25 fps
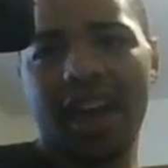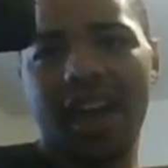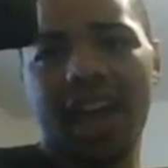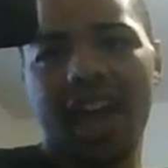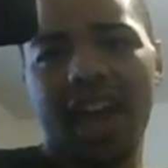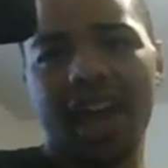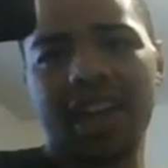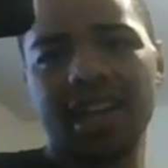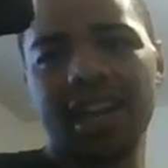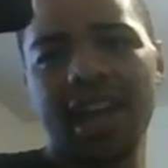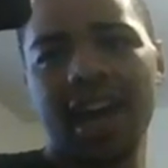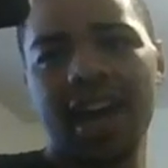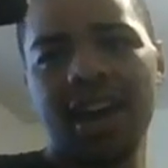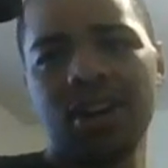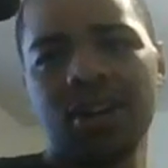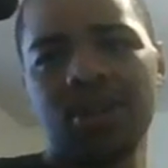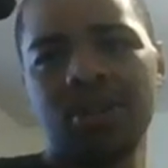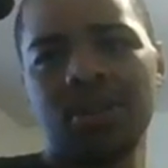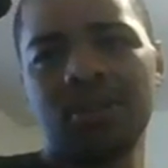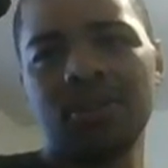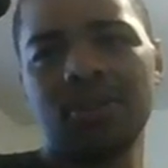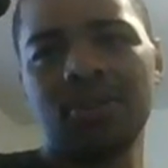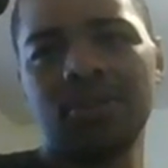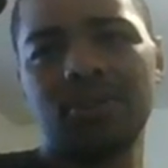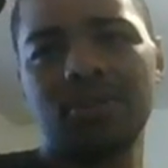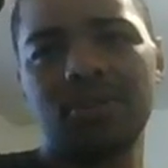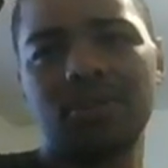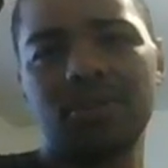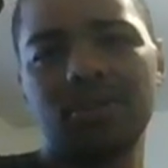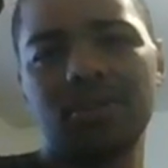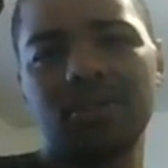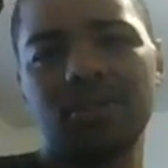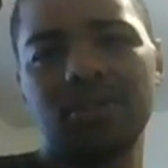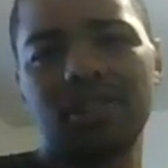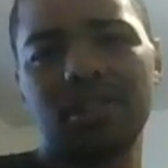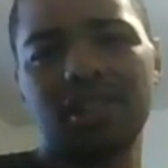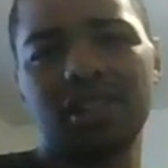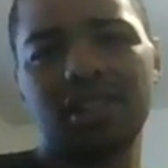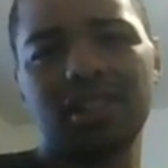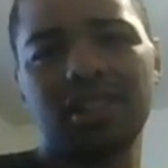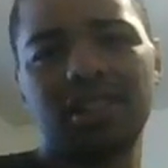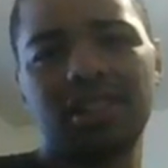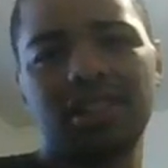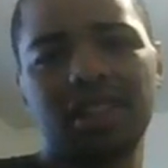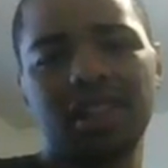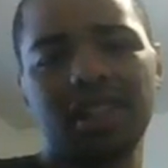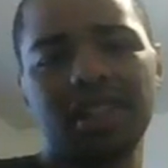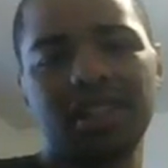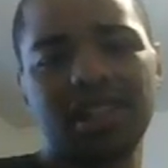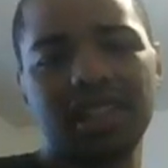And now
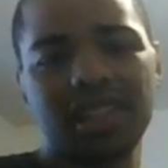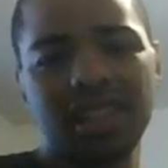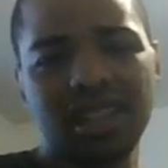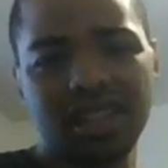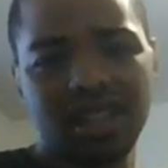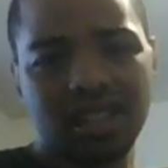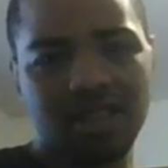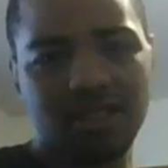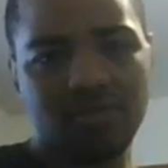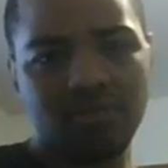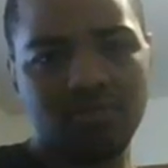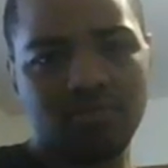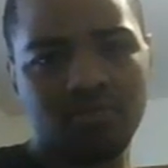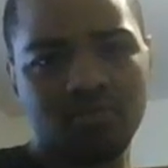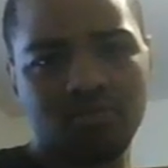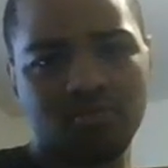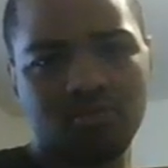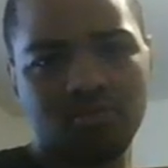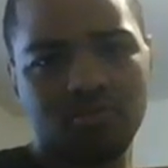the team